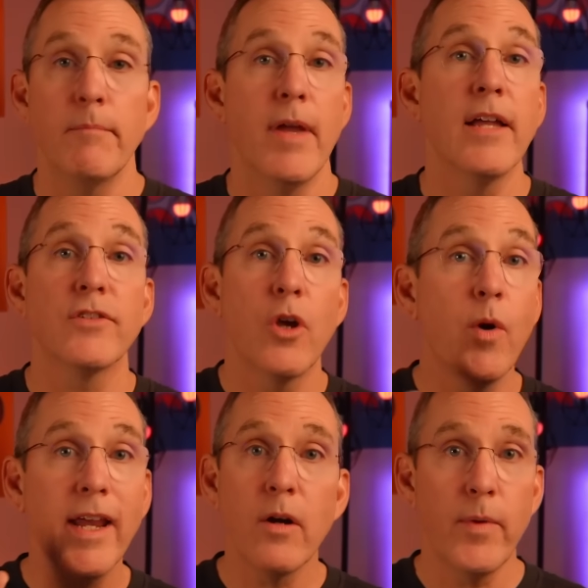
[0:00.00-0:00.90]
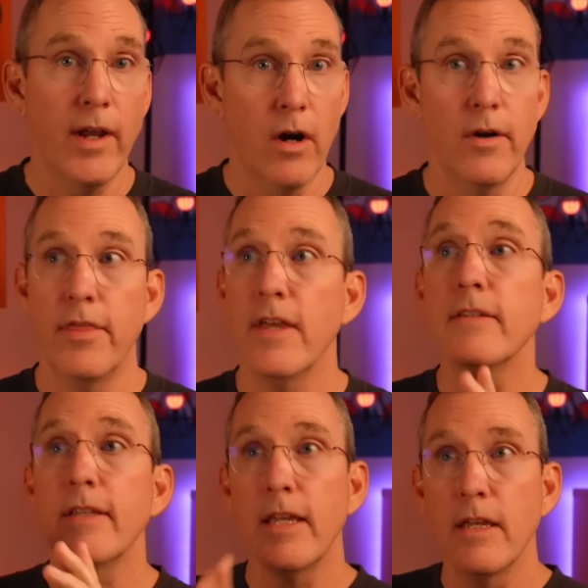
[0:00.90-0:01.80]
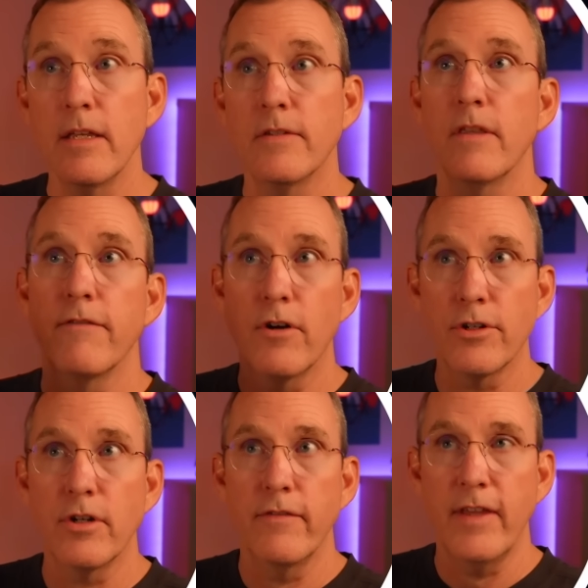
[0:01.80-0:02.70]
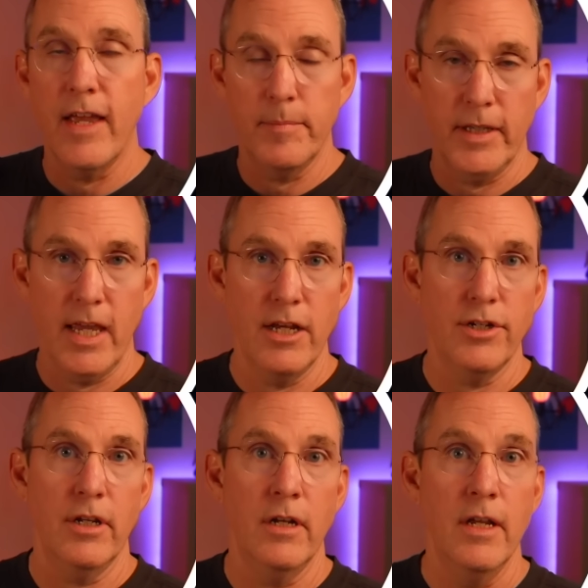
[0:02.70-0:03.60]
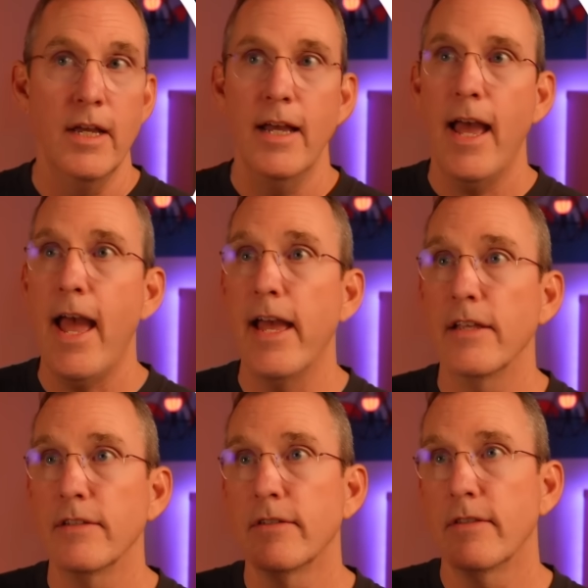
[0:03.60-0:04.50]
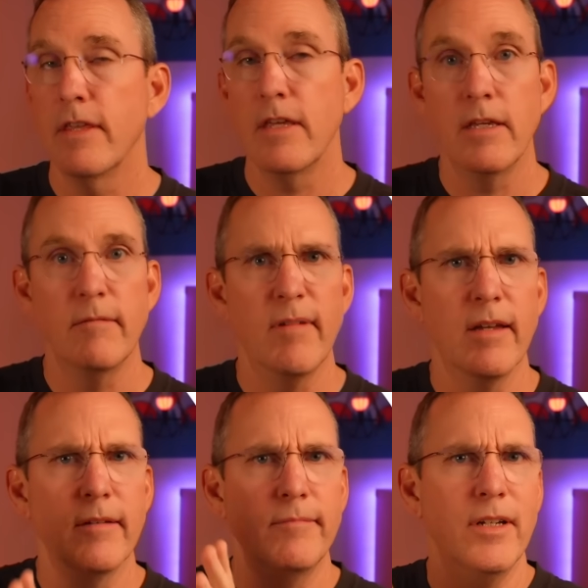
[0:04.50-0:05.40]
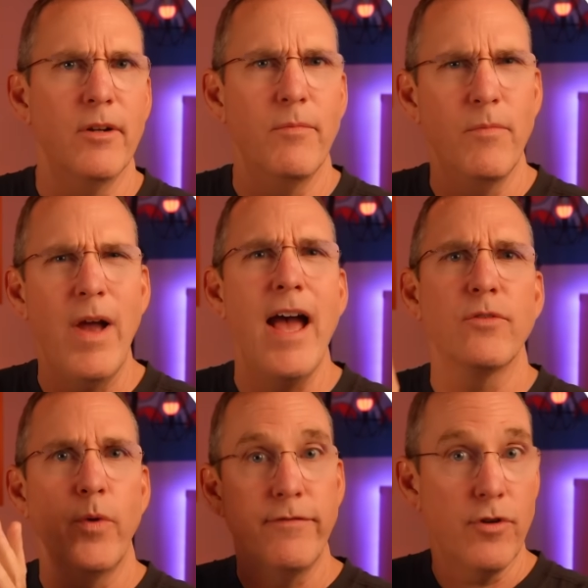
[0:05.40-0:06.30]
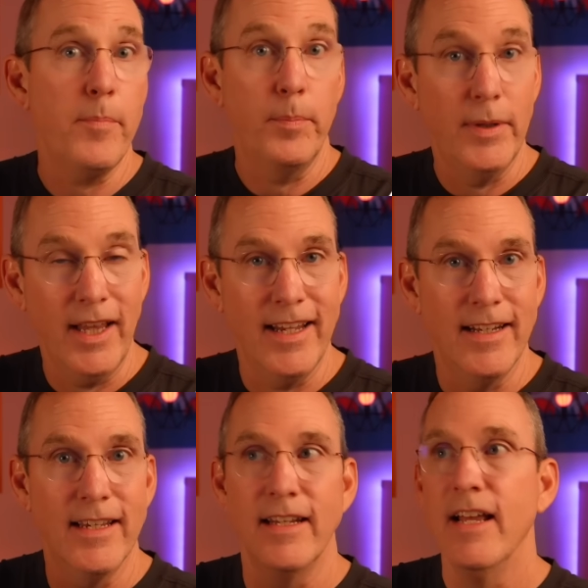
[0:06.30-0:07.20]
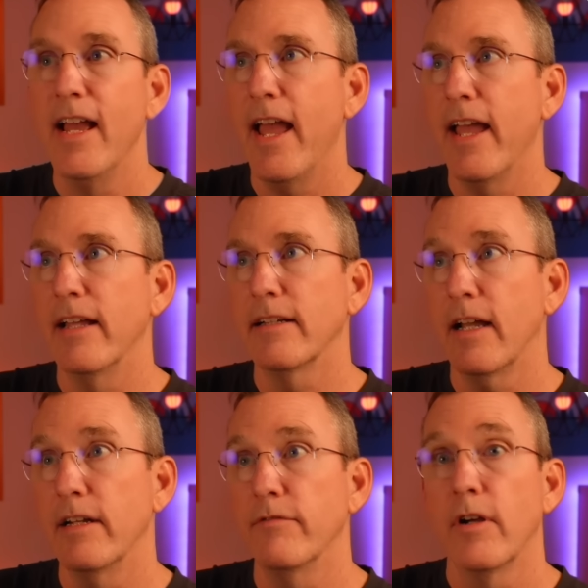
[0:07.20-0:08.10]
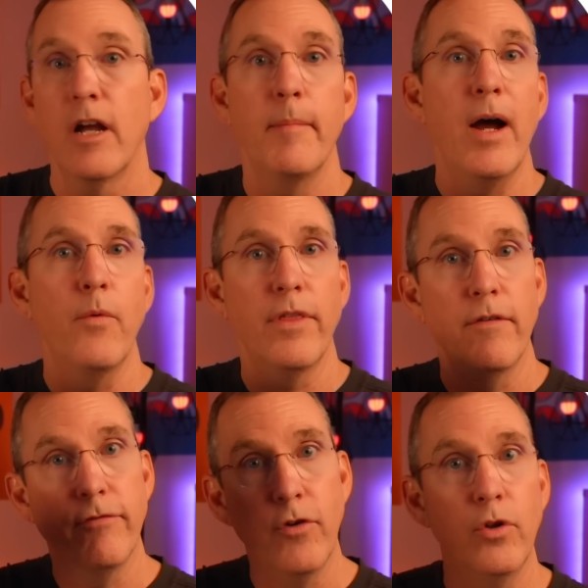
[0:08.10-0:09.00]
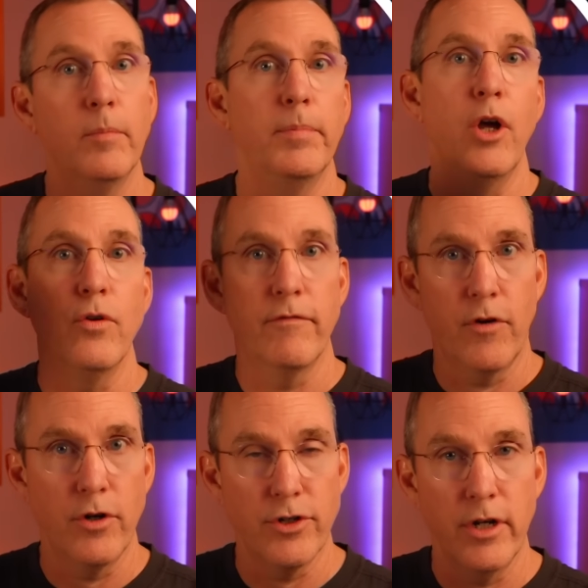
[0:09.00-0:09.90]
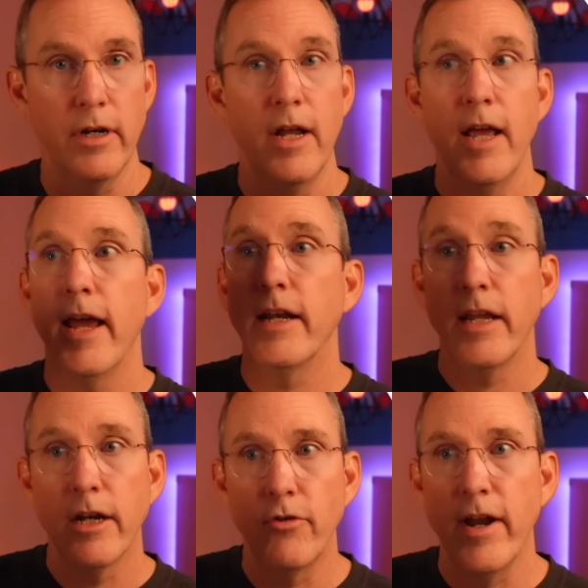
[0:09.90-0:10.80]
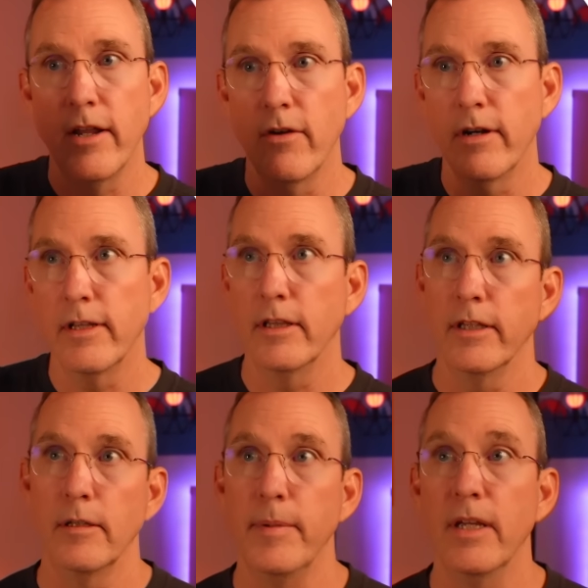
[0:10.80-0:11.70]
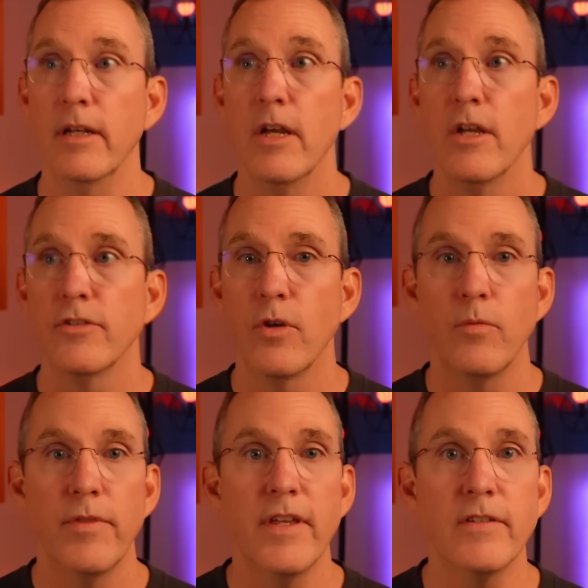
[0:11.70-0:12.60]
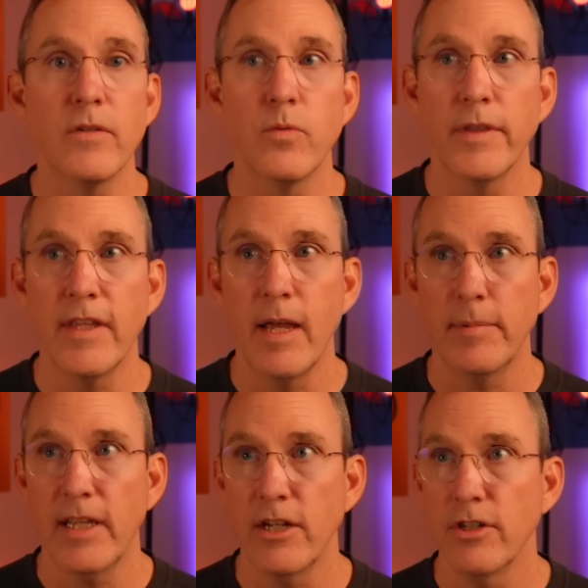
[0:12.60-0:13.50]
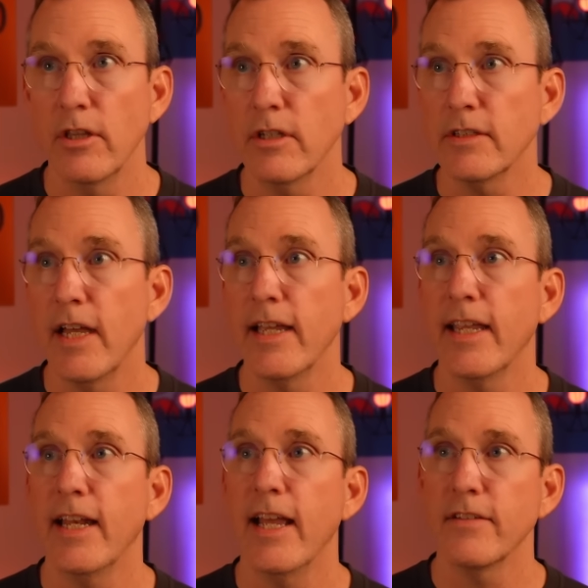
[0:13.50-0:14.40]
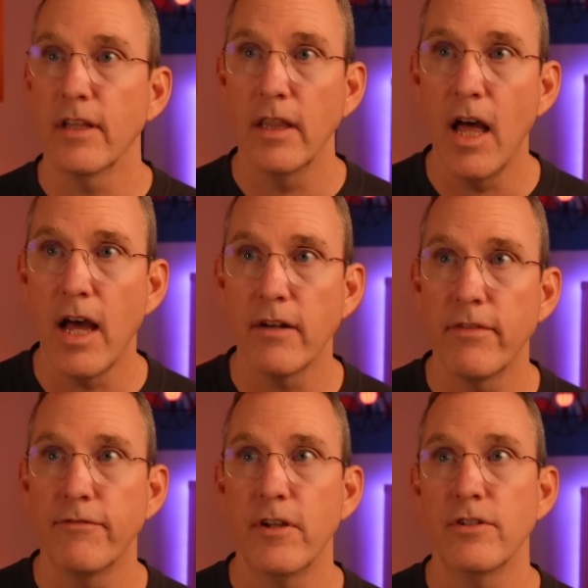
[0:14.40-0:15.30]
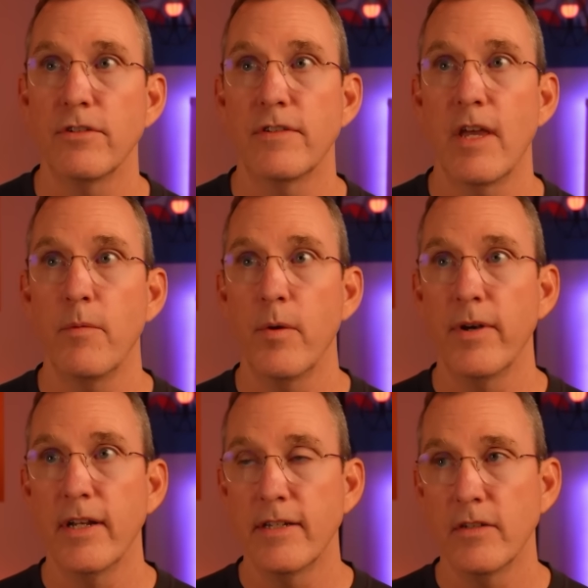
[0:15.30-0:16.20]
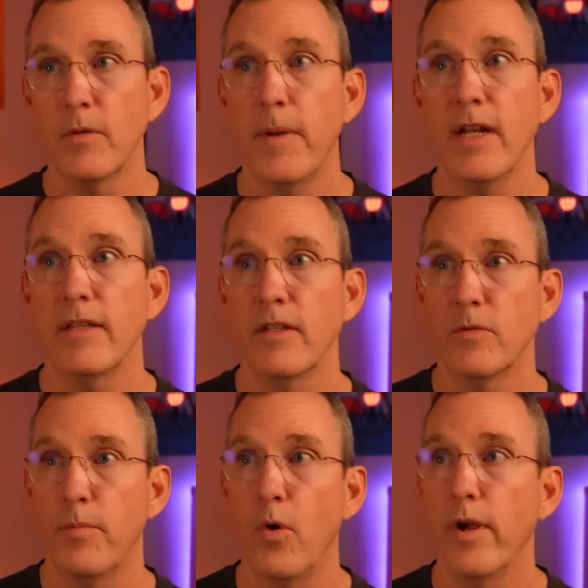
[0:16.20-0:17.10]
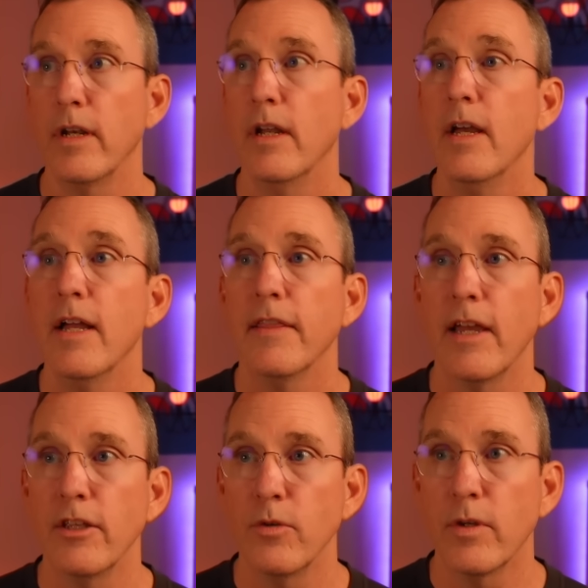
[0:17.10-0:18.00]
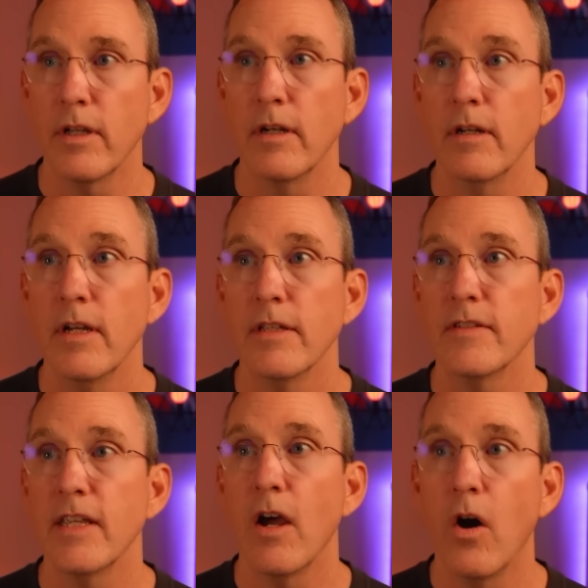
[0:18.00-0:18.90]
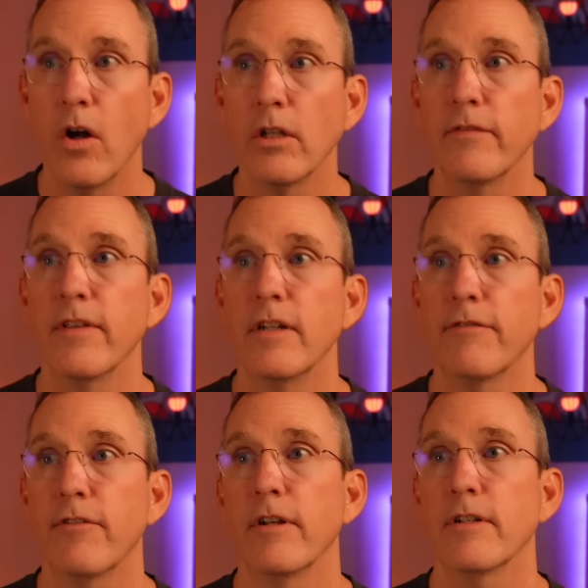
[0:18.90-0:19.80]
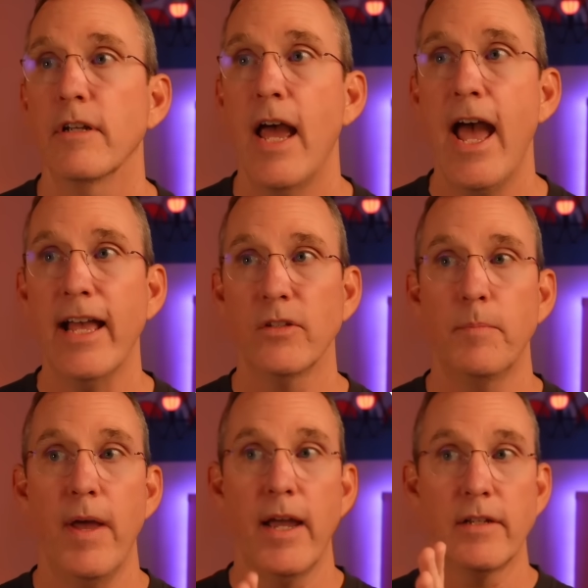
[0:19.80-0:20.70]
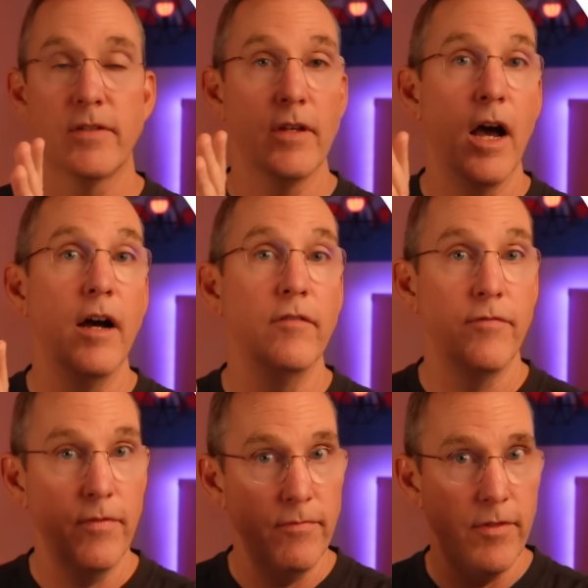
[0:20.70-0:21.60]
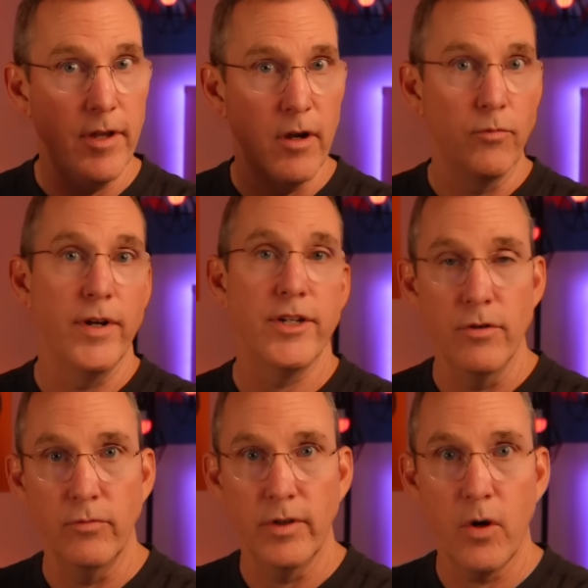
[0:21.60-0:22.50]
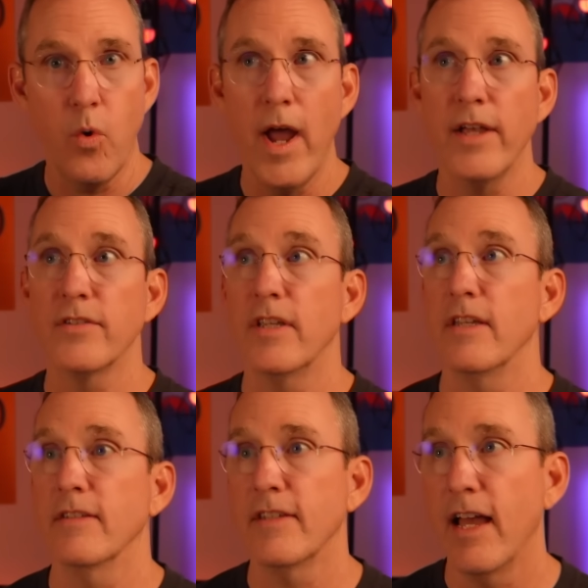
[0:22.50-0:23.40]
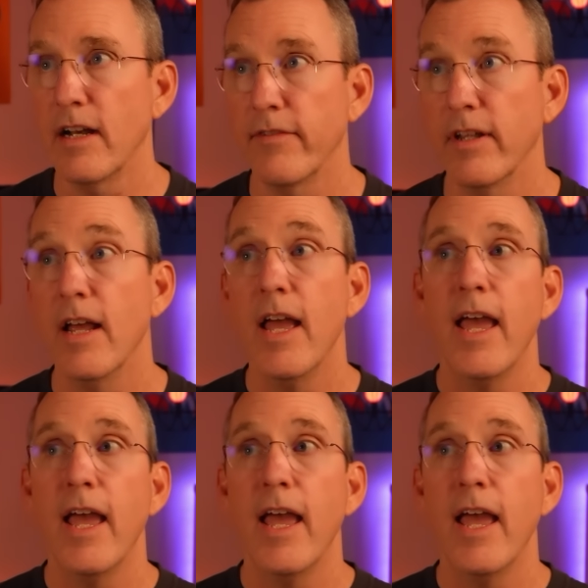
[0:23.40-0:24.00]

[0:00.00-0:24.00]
Okay, and so here we are. This is the version of the application as the, uh, you know, as we've triple planned it and kind of come out with a full blown version and iterated on it a little bit. So this is what the application looks like. It has a lot of the features that we would anticipate at this point that you can see all of the different aspects of the original request inside of it.